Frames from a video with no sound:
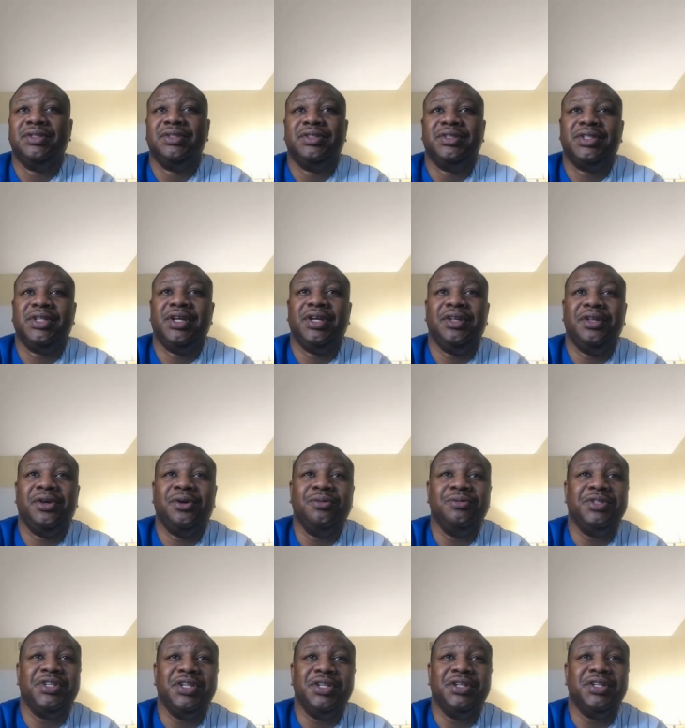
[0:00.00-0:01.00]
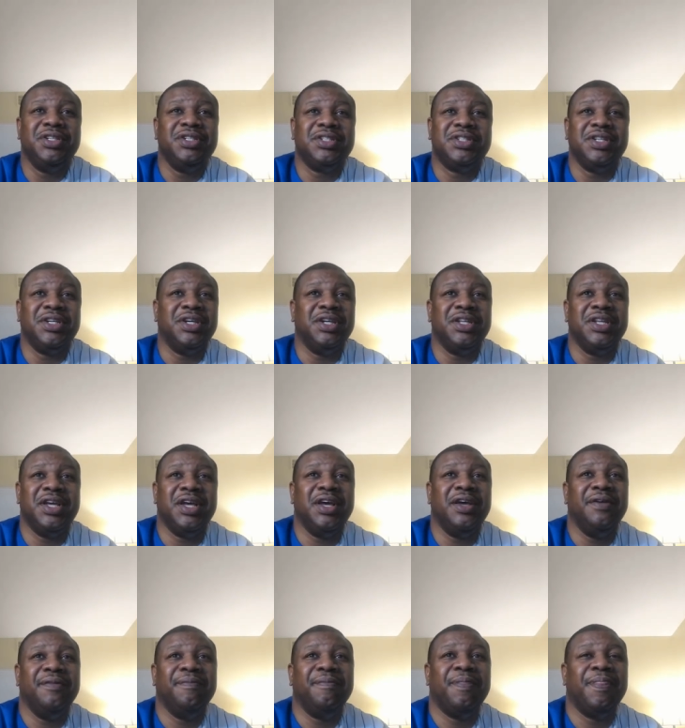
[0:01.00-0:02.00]
See, no deal is done
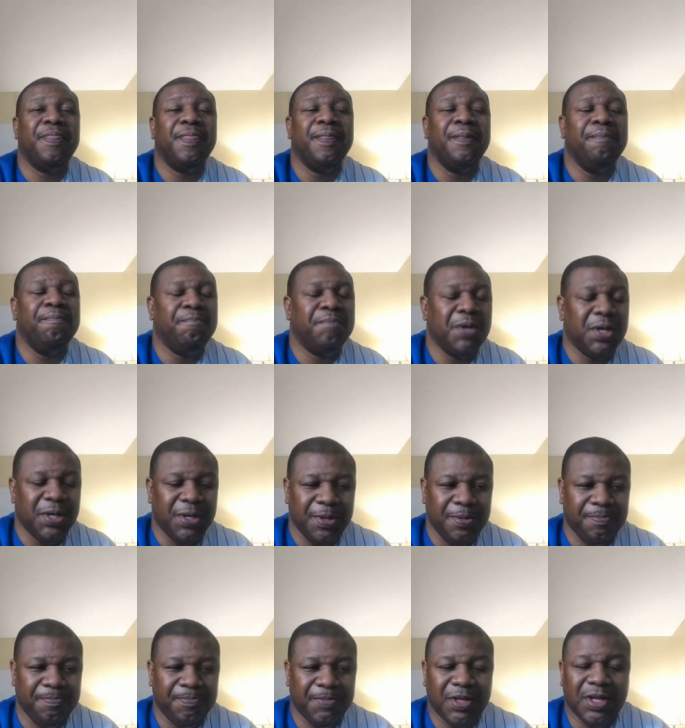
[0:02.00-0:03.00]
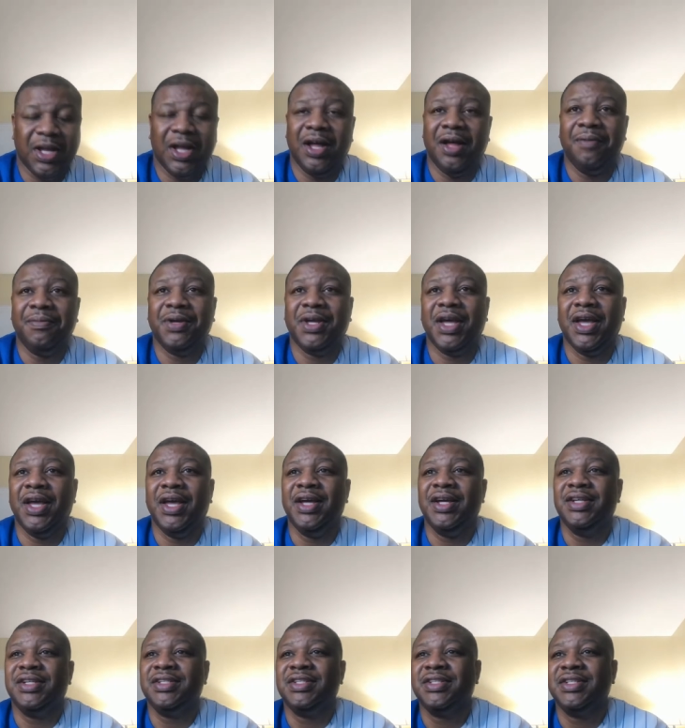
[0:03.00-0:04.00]
yet, but
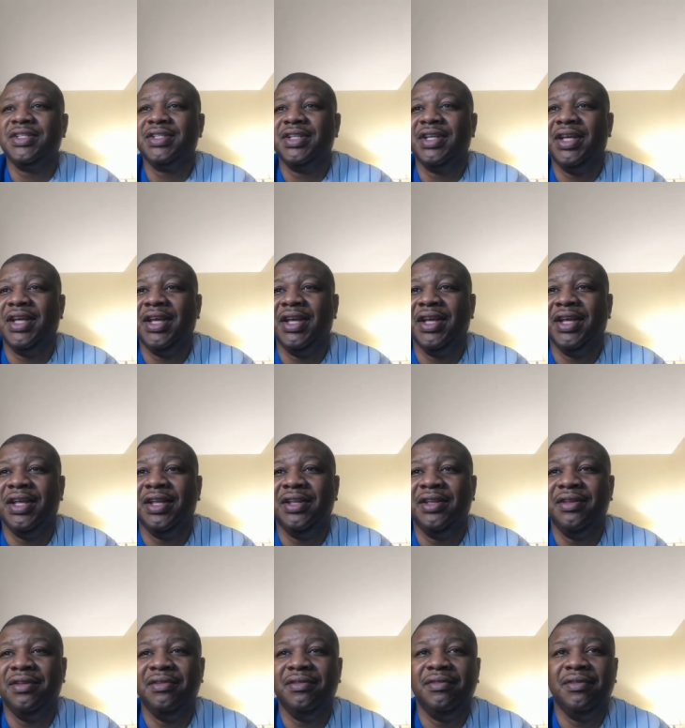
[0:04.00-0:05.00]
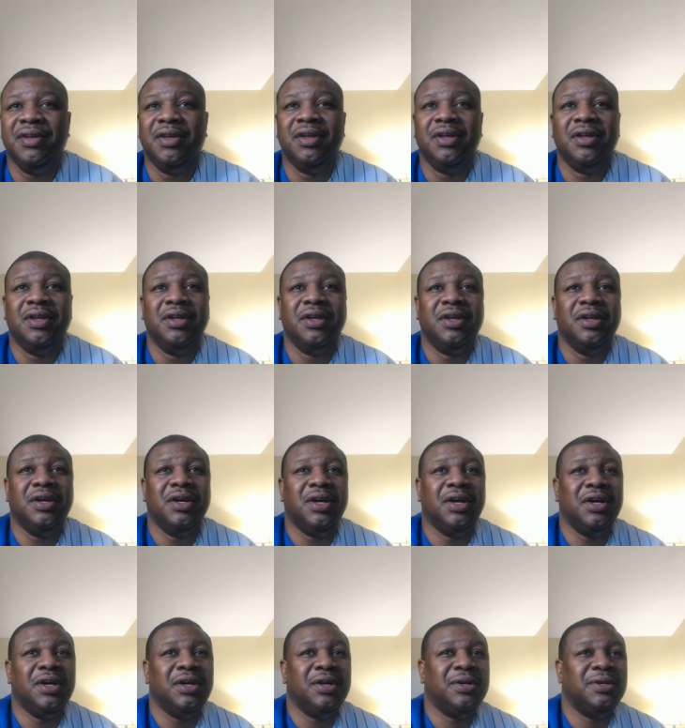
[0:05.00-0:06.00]
Comcast and
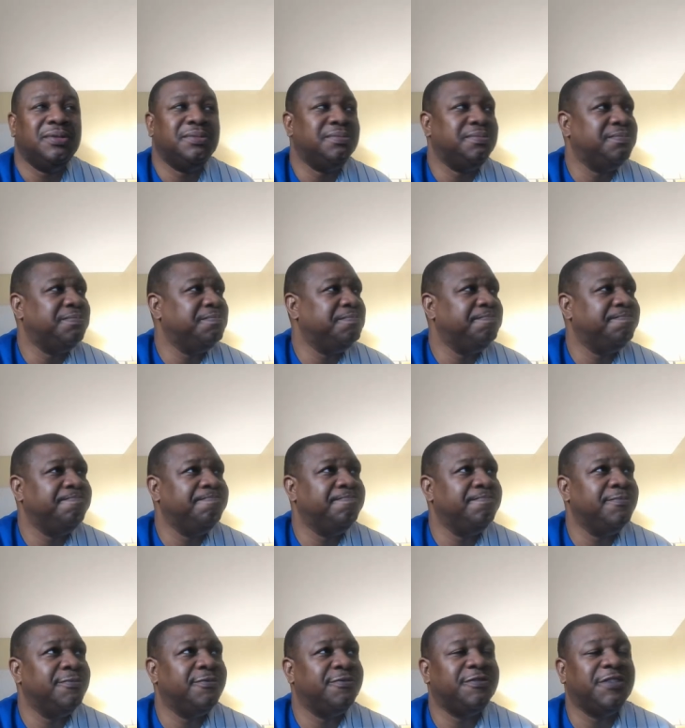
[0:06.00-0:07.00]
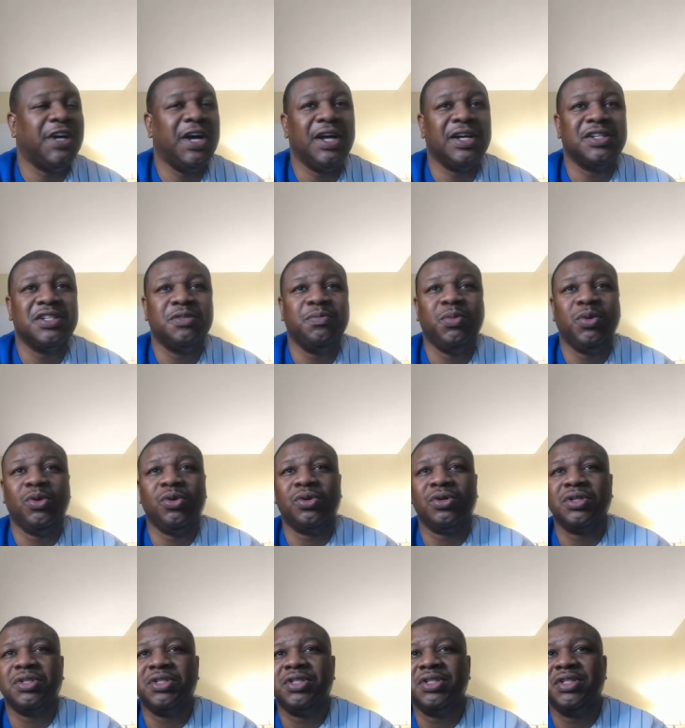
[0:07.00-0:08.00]
um, Fox
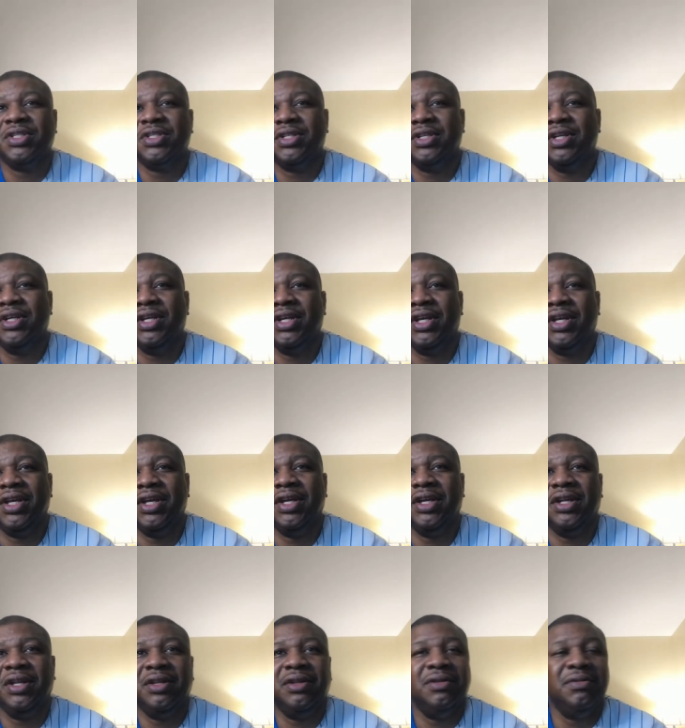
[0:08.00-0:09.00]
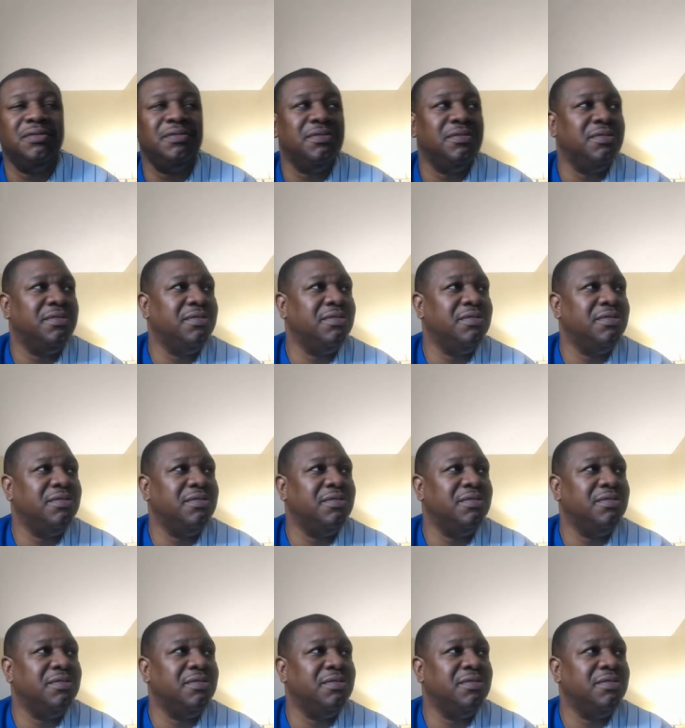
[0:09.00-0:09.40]
Sports and